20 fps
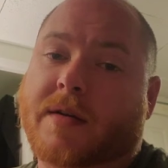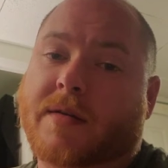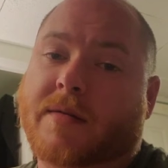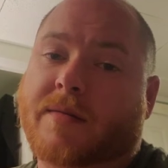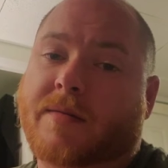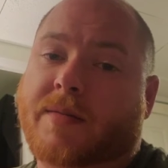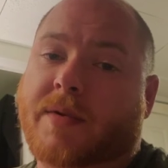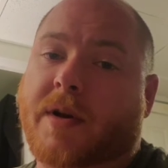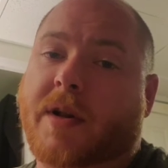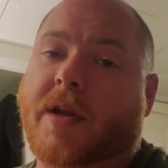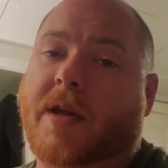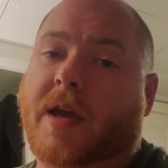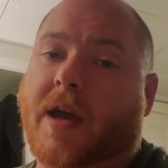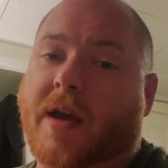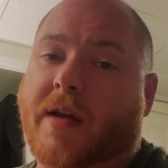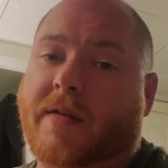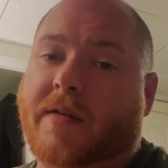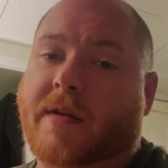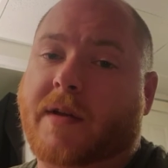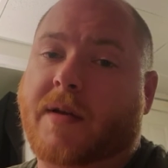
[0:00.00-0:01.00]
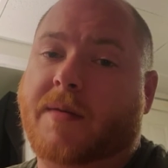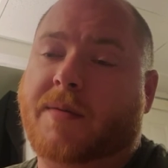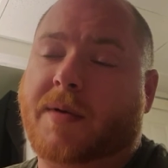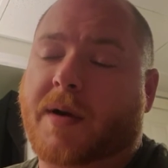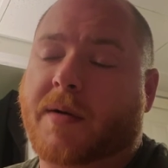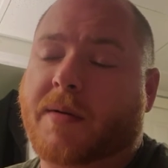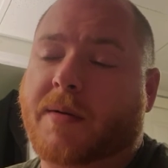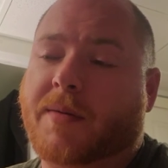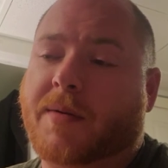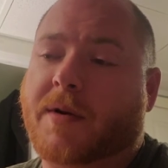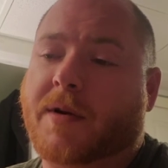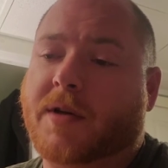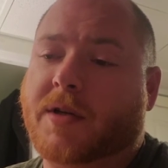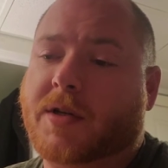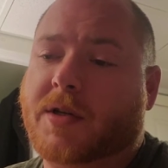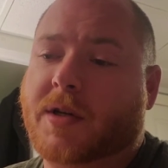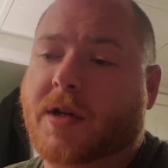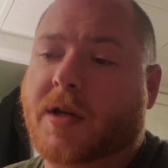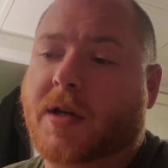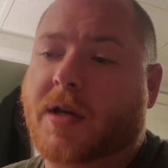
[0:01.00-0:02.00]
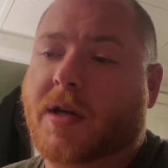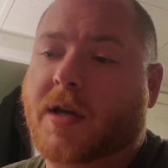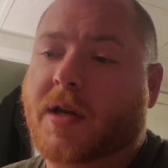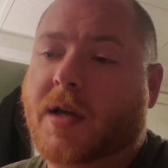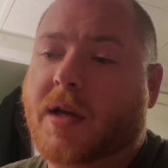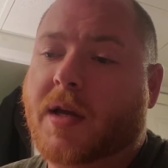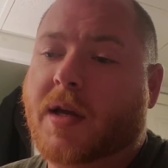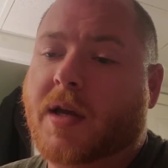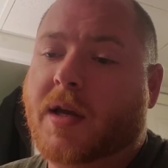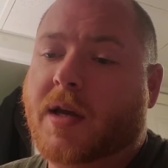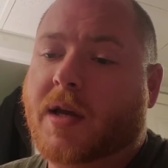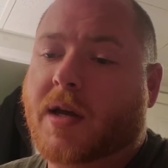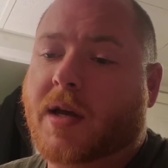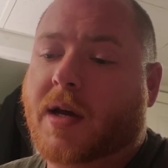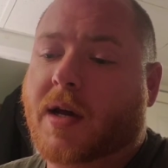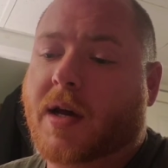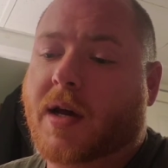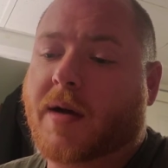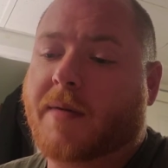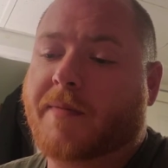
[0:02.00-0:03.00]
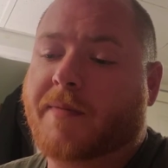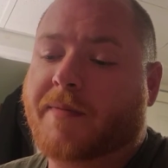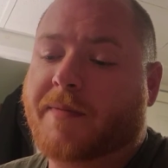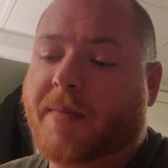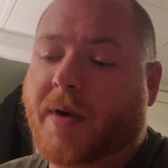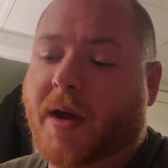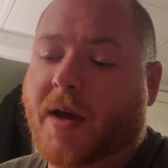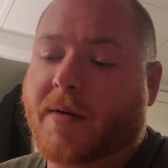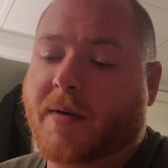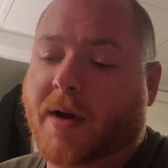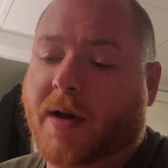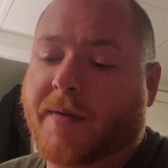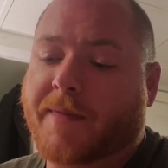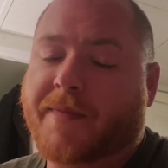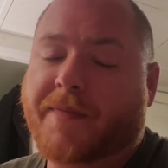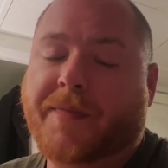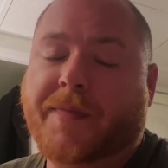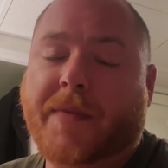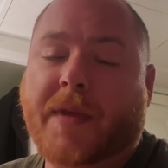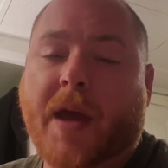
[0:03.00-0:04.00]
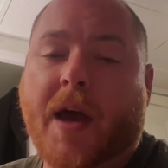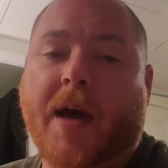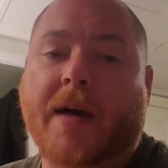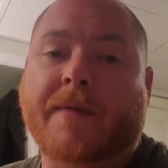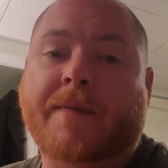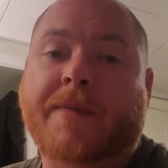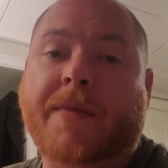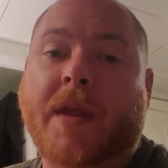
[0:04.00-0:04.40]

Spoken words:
Pretty gassy, probably pretty shitty. But anyway, yeah.